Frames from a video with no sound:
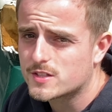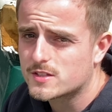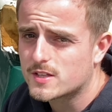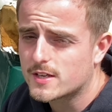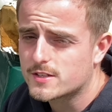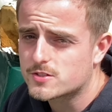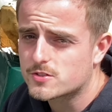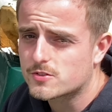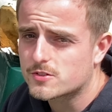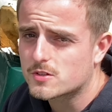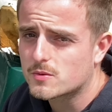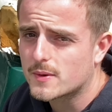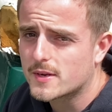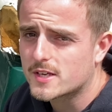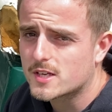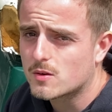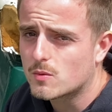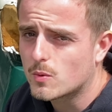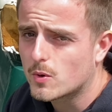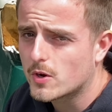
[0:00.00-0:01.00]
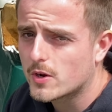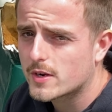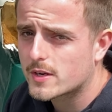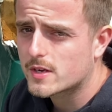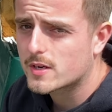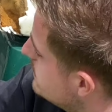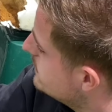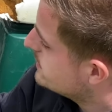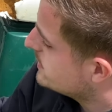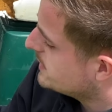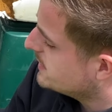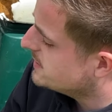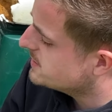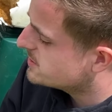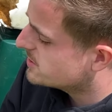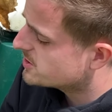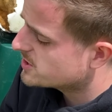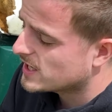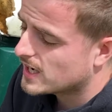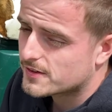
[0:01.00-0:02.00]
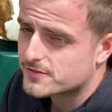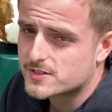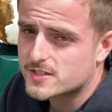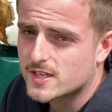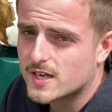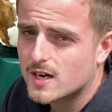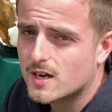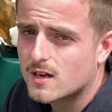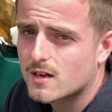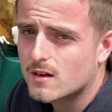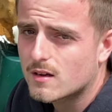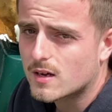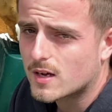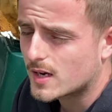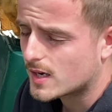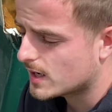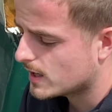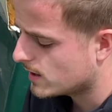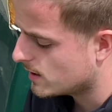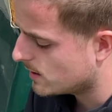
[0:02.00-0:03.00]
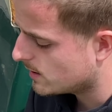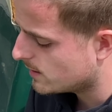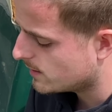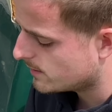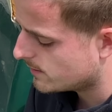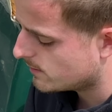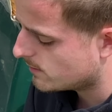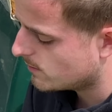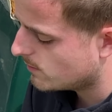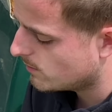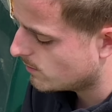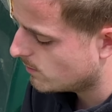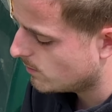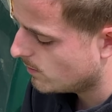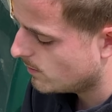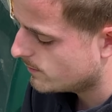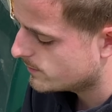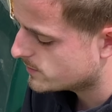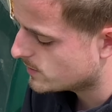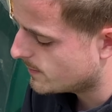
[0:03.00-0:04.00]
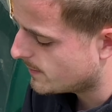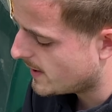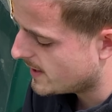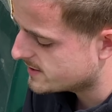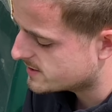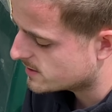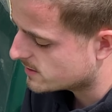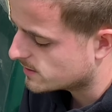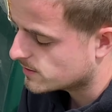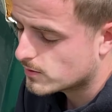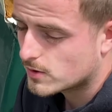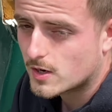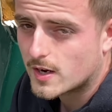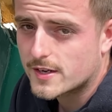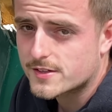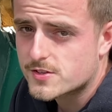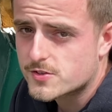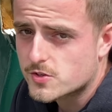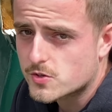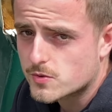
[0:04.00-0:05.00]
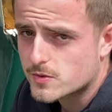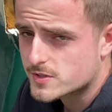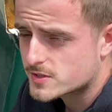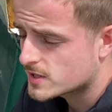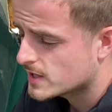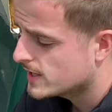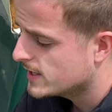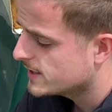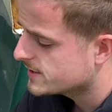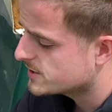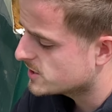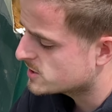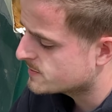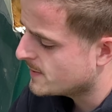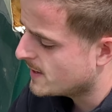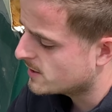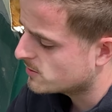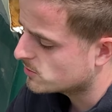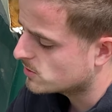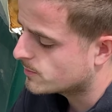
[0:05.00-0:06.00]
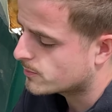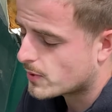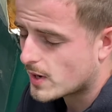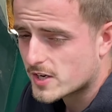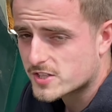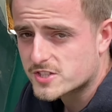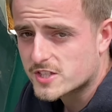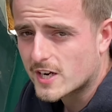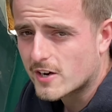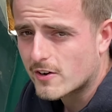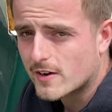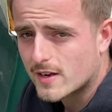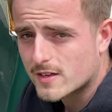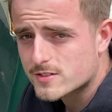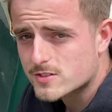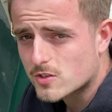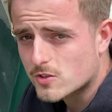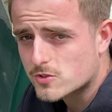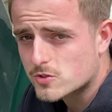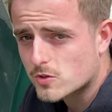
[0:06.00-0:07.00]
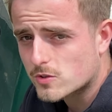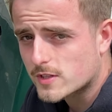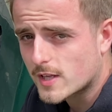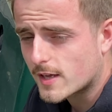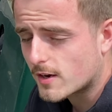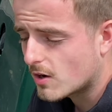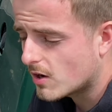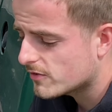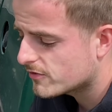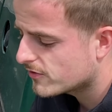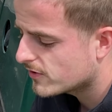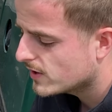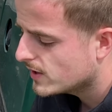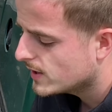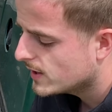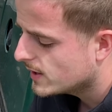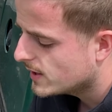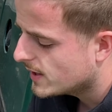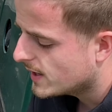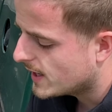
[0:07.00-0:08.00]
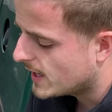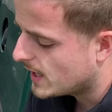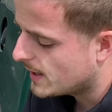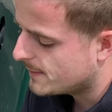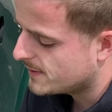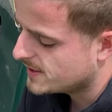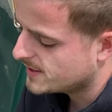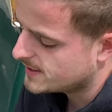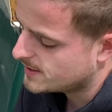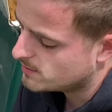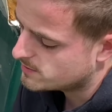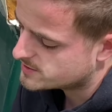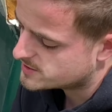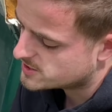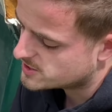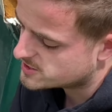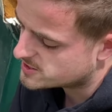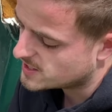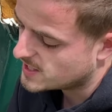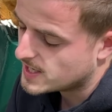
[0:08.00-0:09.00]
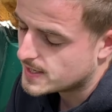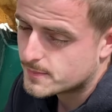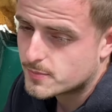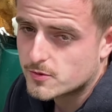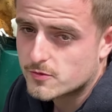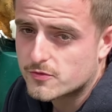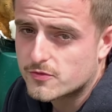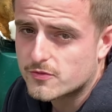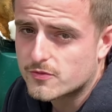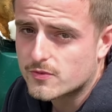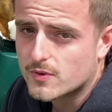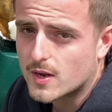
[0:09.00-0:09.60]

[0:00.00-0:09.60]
that during the week at work. So here's the shaft here. So basically what I had to do was dismantle the brush area, so I took that off. And then there was just a heap of